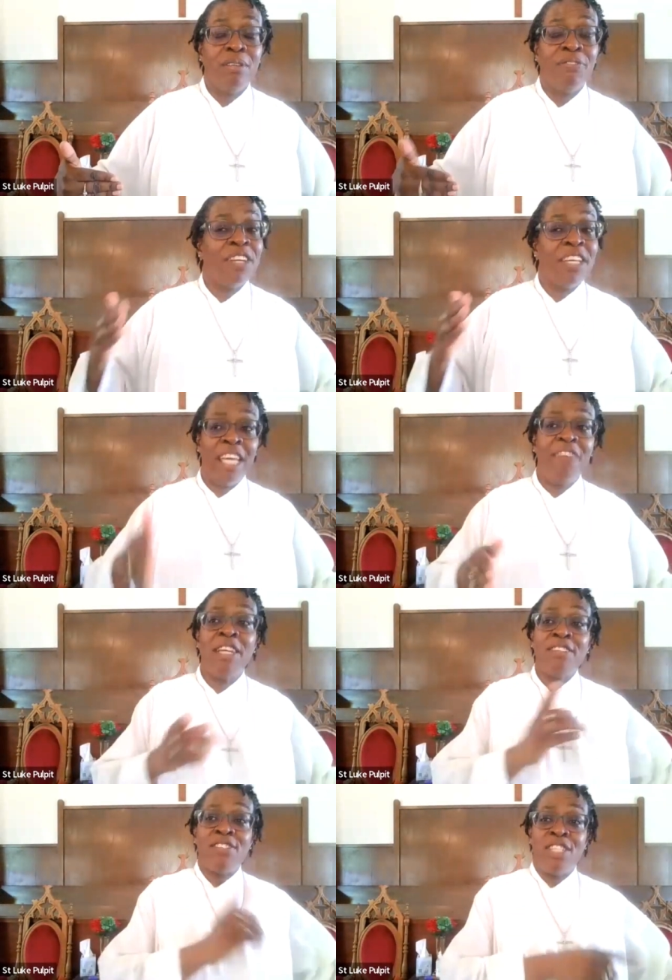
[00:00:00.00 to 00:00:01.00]

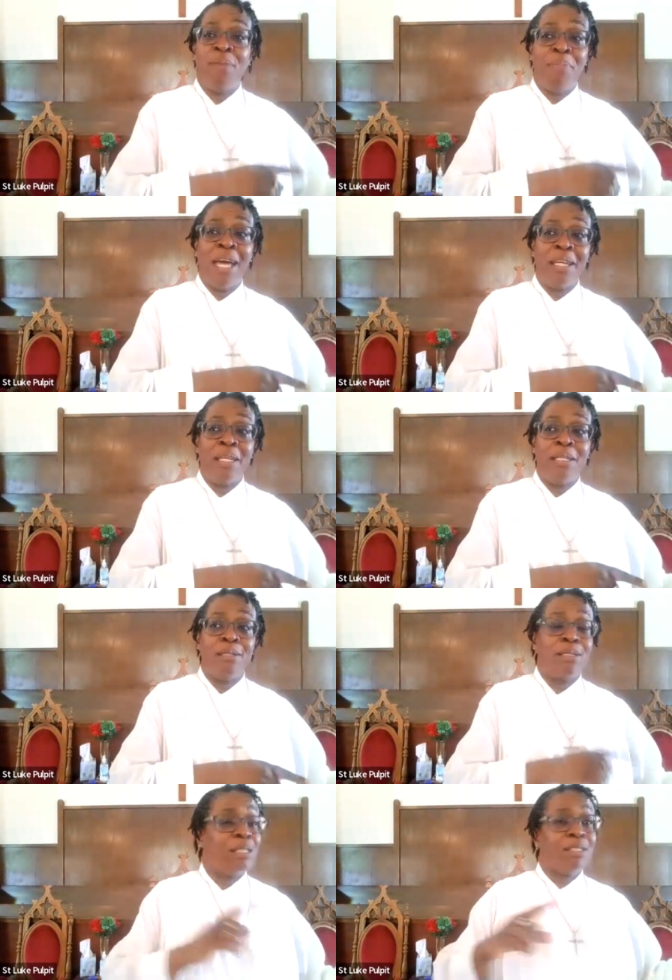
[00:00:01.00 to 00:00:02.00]
Forgiving somebody
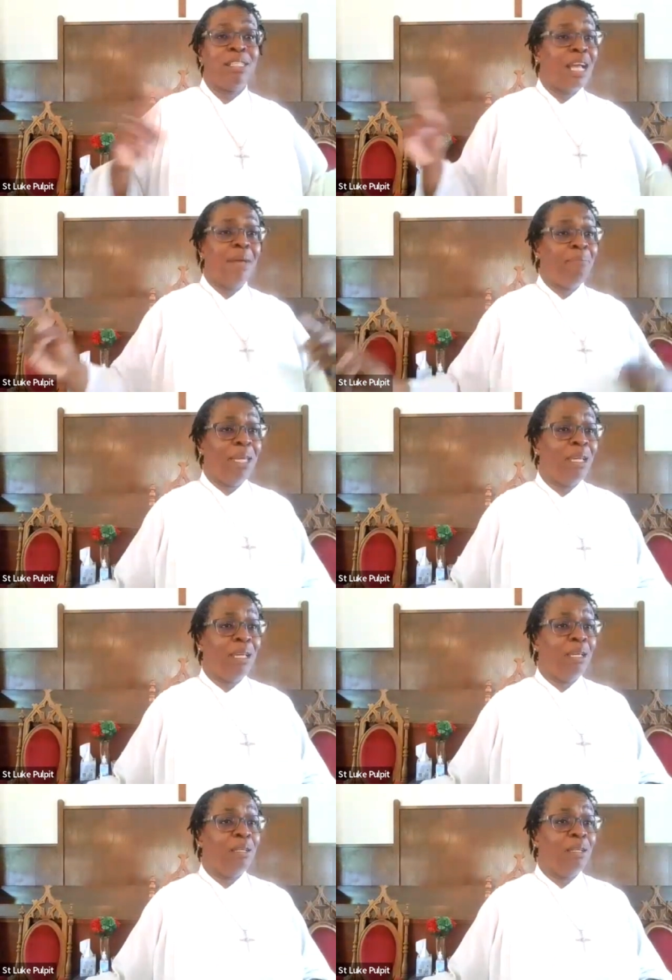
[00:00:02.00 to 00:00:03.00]
does not
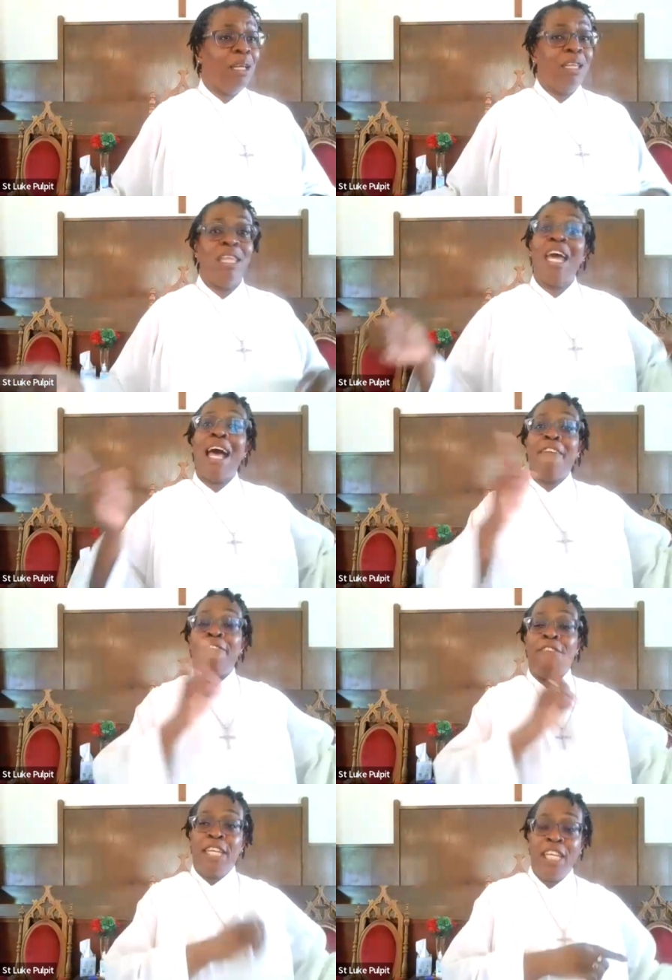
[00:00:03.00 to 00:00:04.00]
mean that I
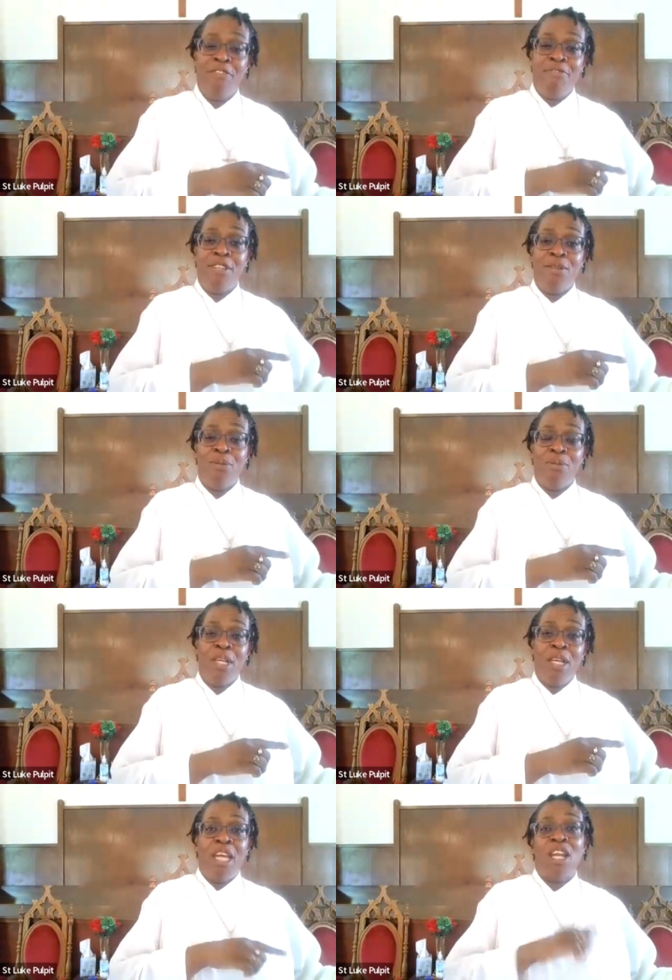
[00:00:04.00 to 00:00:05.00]
forgive you
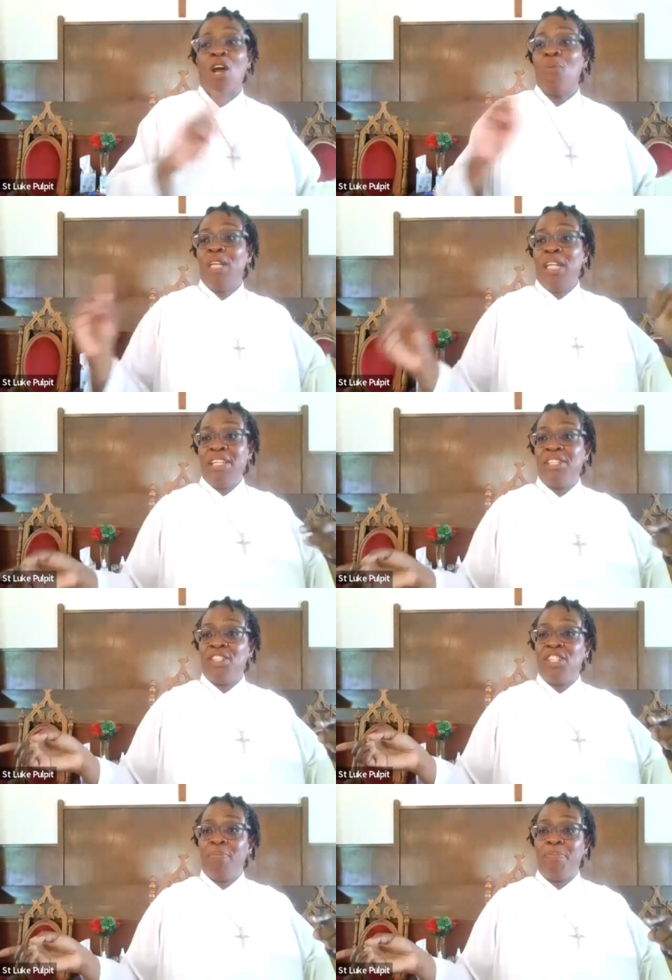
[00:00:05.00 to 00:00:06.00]
and our
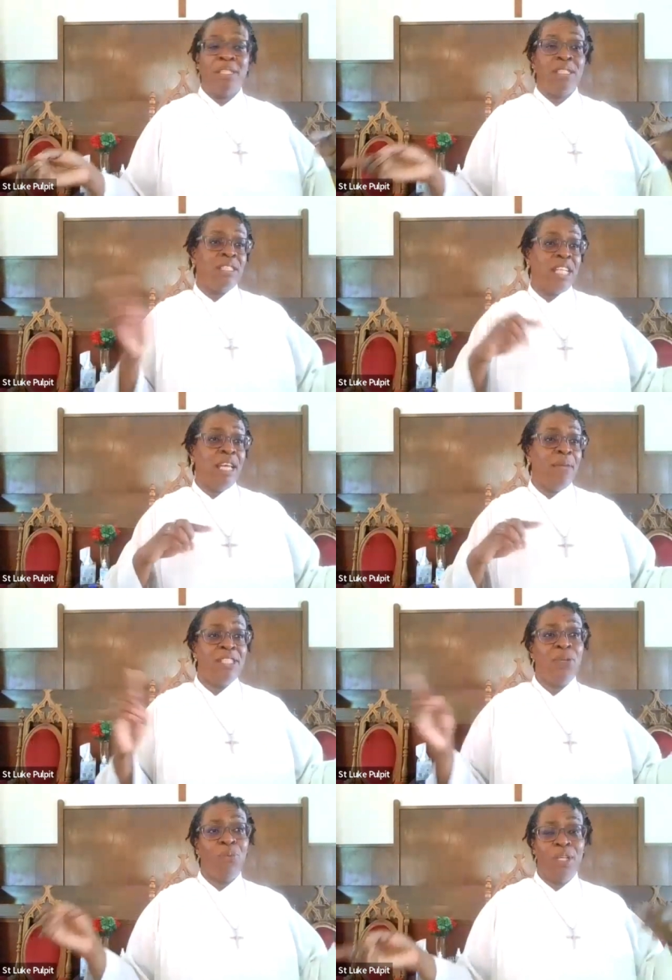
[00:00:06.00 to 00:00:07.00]
relationship is the same
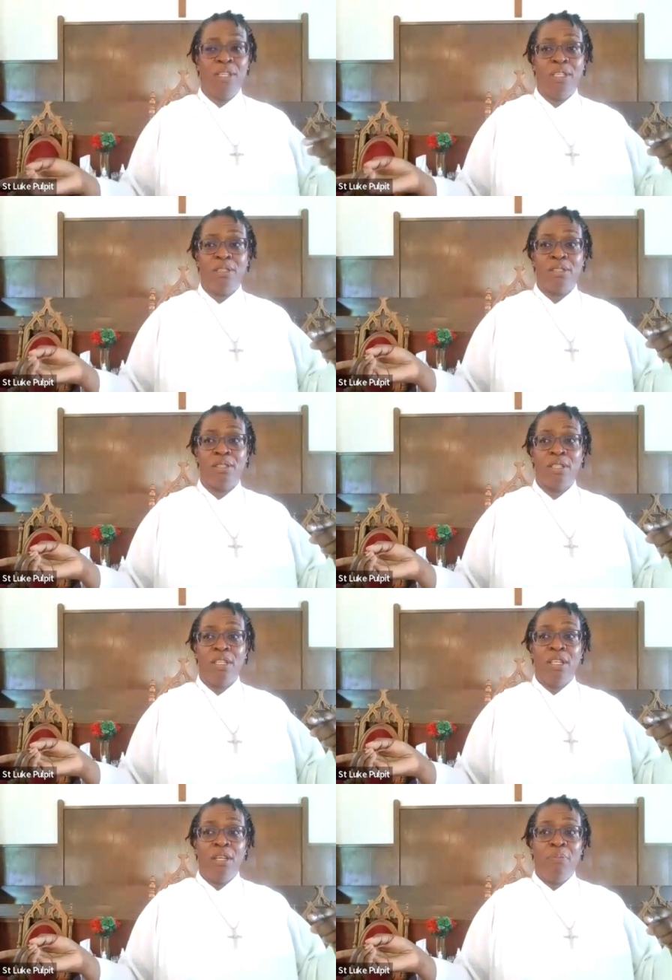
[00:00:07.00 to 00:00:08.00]
as it was
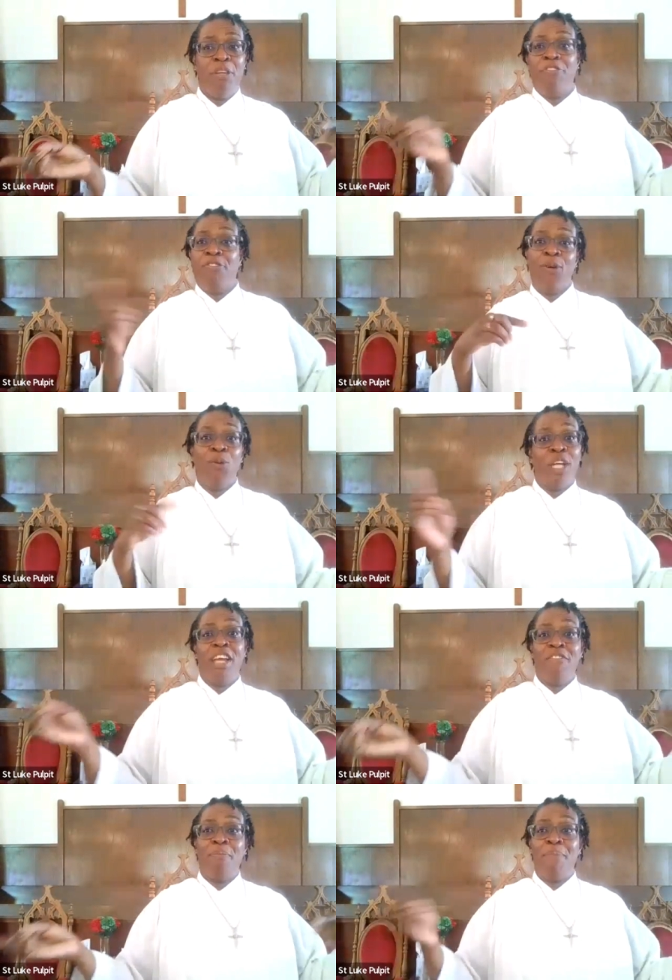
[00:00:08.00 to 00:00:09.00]
before
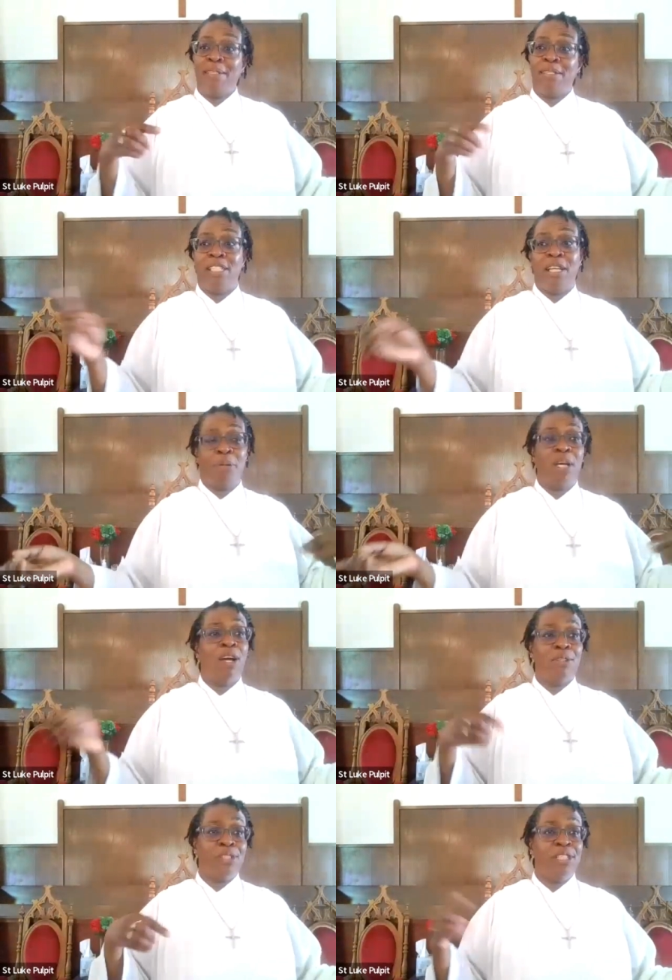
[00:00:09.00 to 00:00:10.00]
whatever messed up
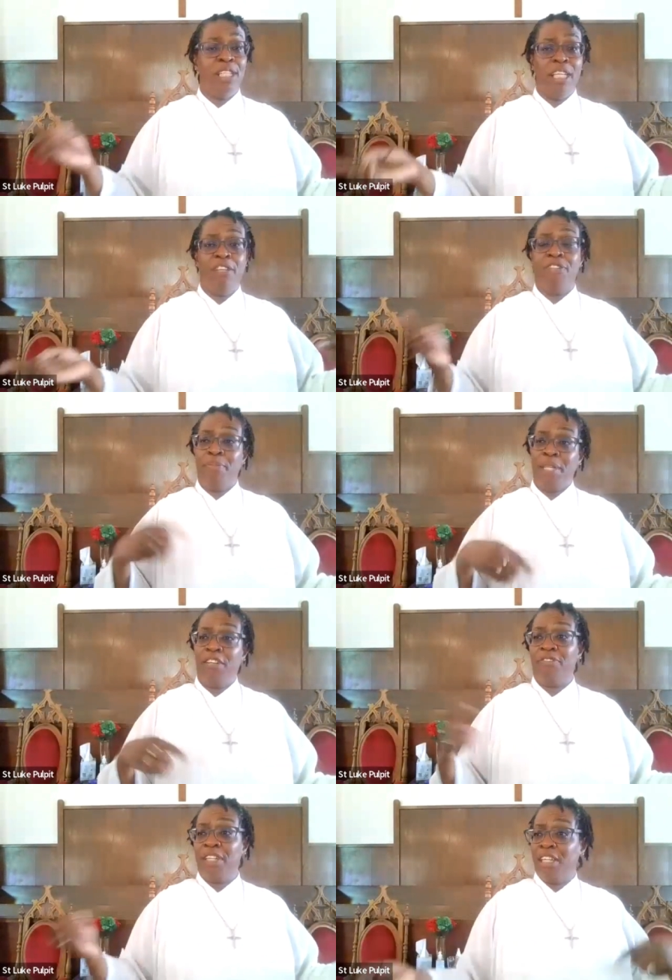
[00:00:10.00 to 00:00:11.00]
caused the need for me to
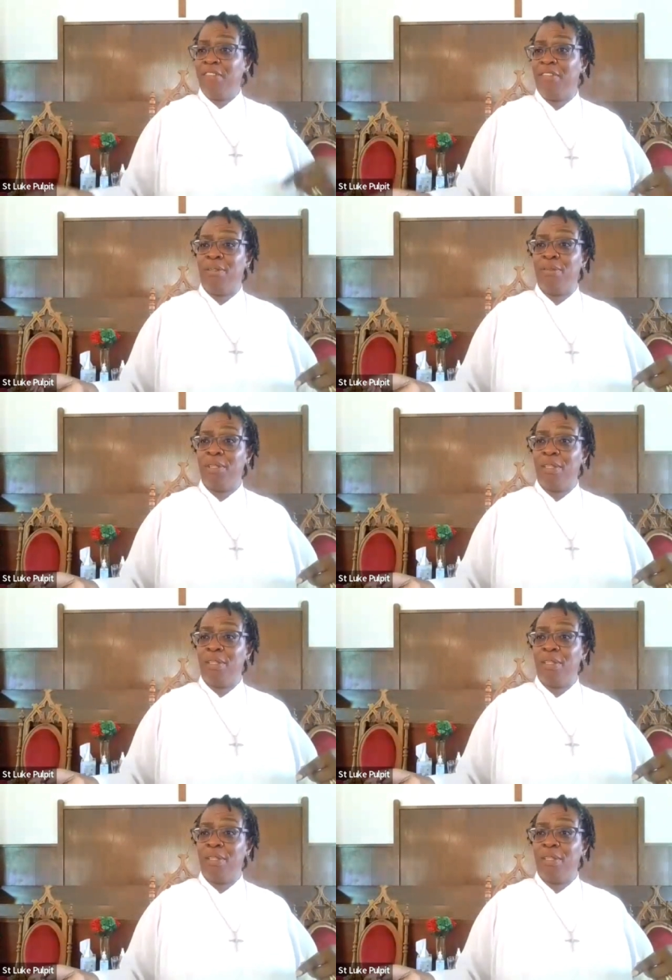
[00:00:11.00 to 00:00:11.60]
forgive you.